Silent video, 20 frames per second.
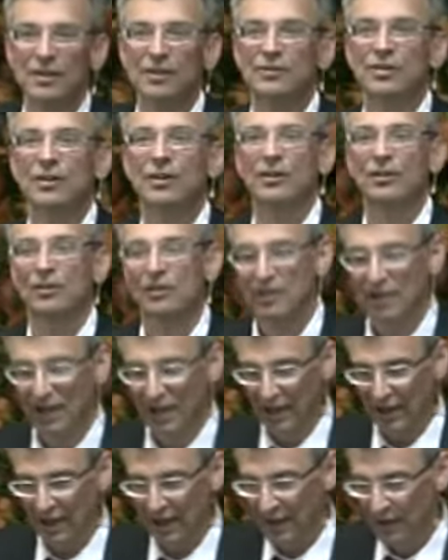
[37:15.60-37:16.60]
an eternal
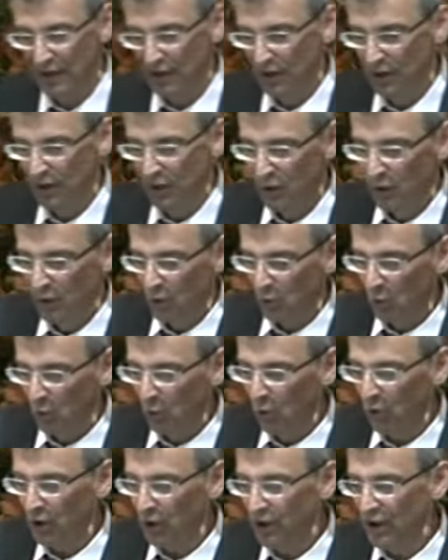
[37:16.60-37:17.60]
God,
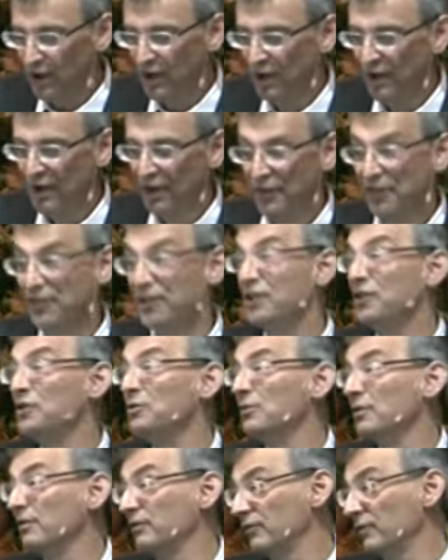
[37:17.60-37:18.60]
or the
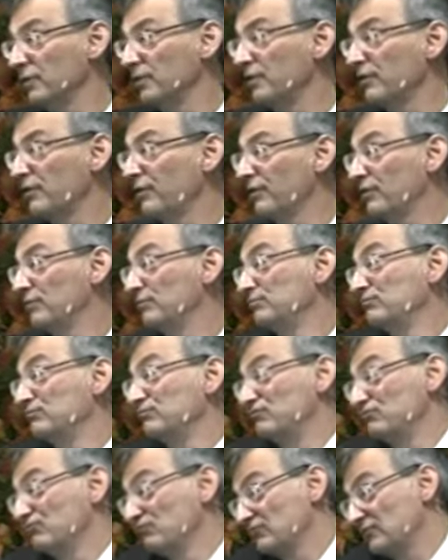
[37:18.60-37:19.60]
universe?
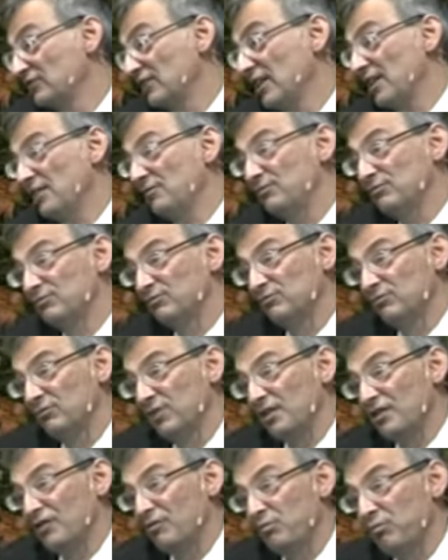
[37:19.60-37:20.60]
Okay?
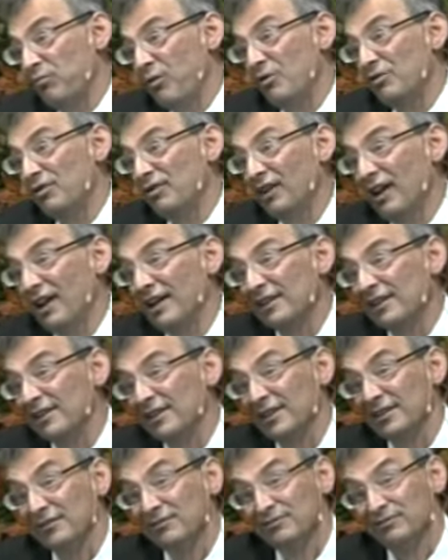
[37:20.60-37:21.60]
Which most
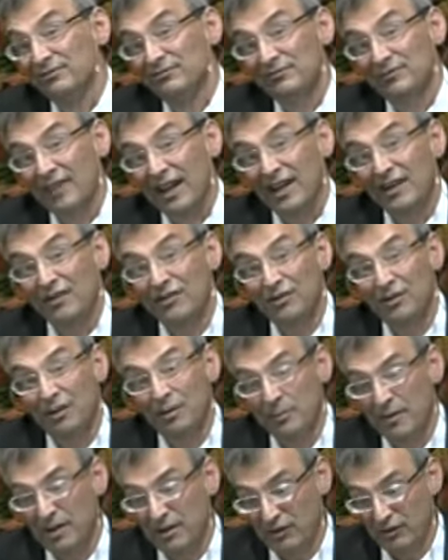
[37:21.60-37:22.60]
likely?
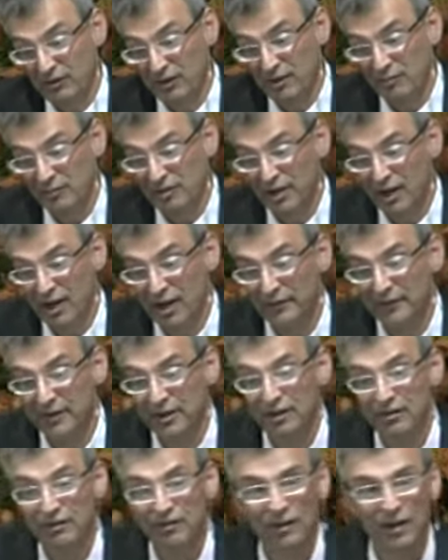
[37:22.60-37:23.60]
Answer to me seems
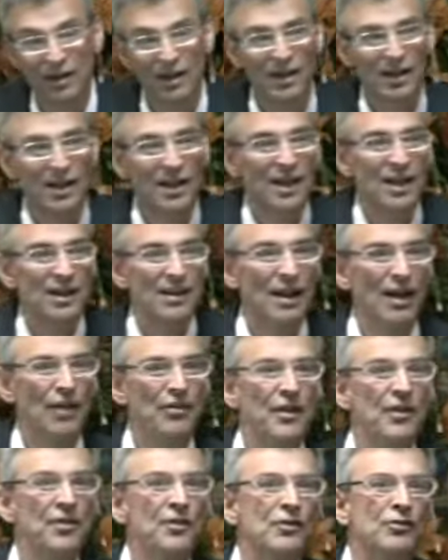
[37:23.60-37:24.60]
obvious.
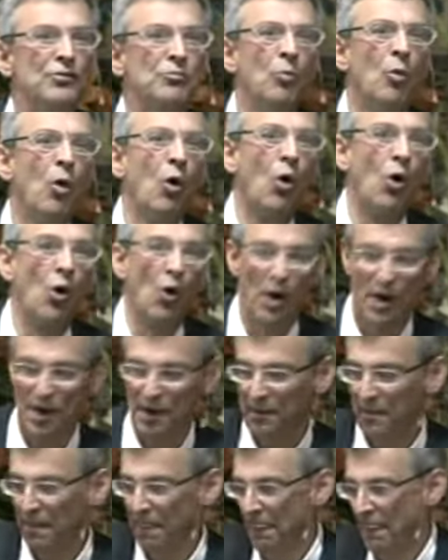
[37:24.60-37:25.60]
Now then there's
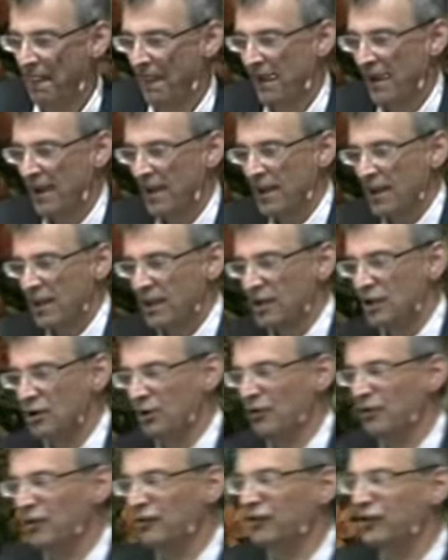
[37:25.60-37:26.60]
more.
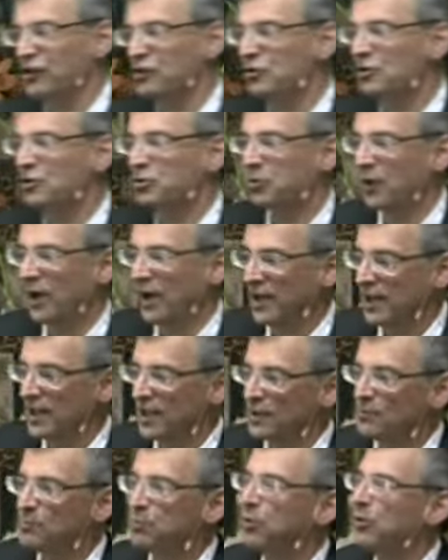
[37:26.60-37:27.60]
You know, there's a
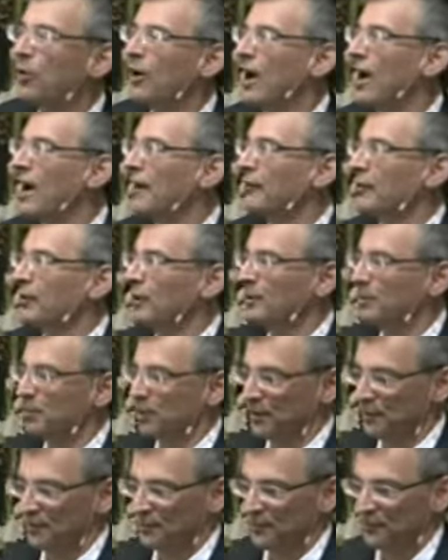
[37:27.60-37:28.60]
Ukrainian
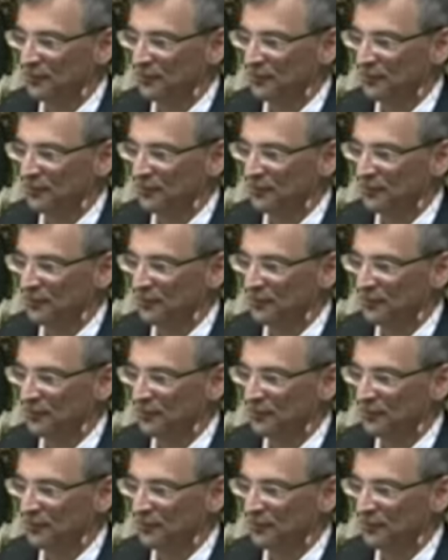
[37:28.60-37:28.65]
proverb